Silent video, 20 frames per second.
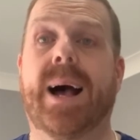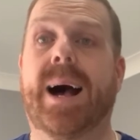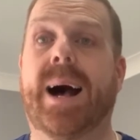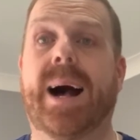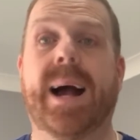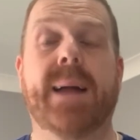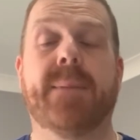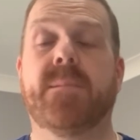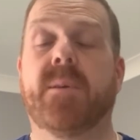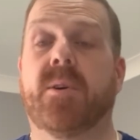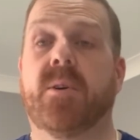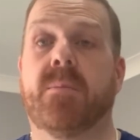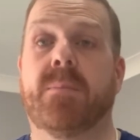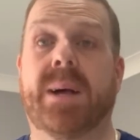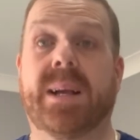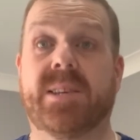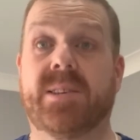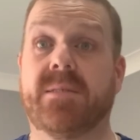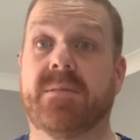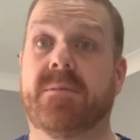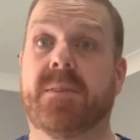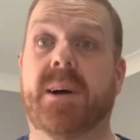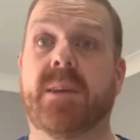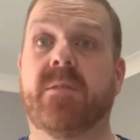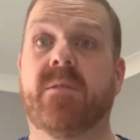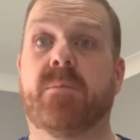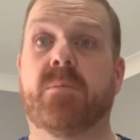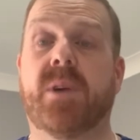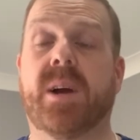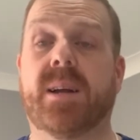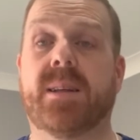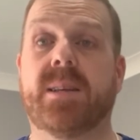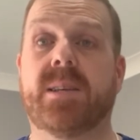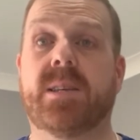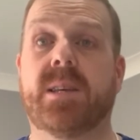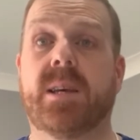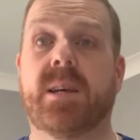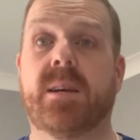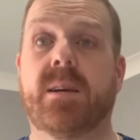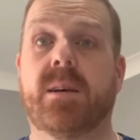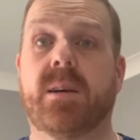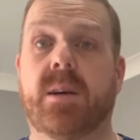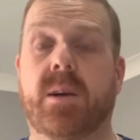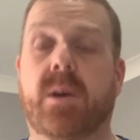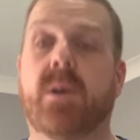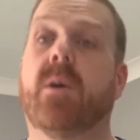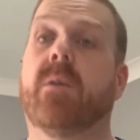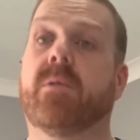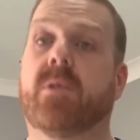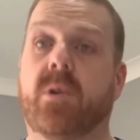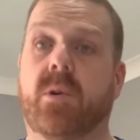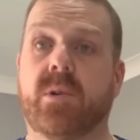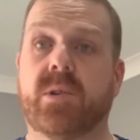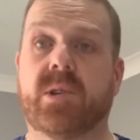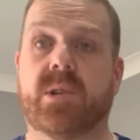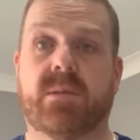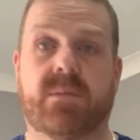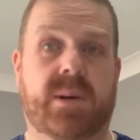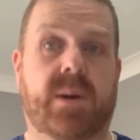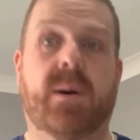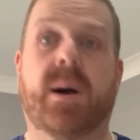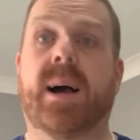I'm not a massive fan of practicing, of course.